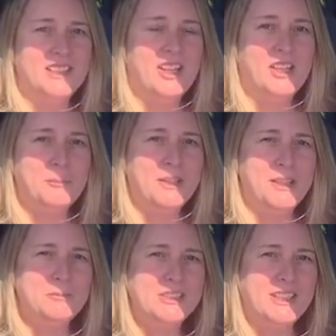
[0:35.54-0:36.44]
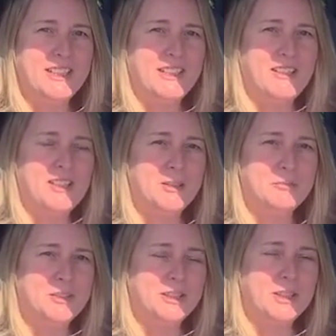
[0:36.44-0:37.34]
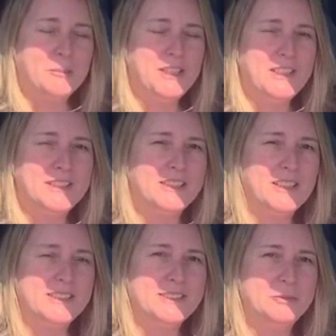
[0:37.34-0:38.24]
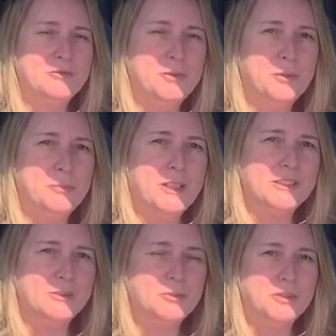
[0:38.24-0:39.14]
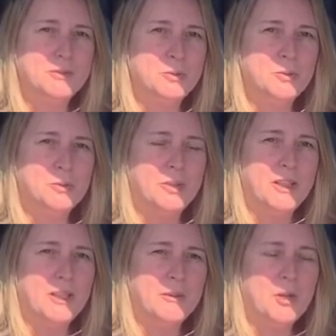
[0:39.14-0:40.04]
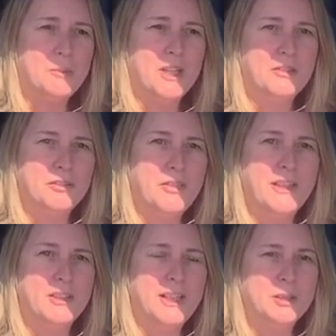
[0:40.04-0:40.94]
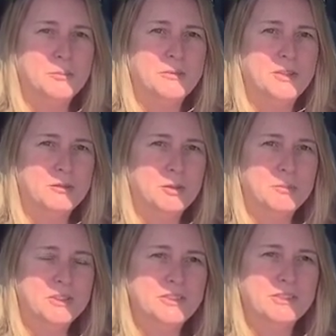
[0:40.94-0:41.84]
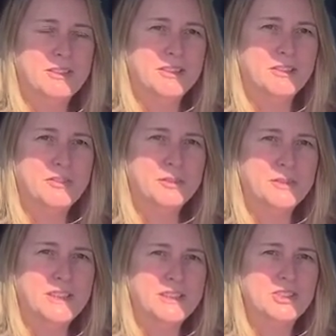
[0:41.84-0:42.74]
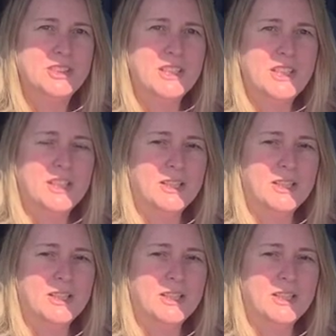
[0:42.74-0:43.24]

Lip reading: Hi, my name's Claire. I'm coming here to collect some food parcels for on behalf of Feel Help, the group that's around the Feel Village.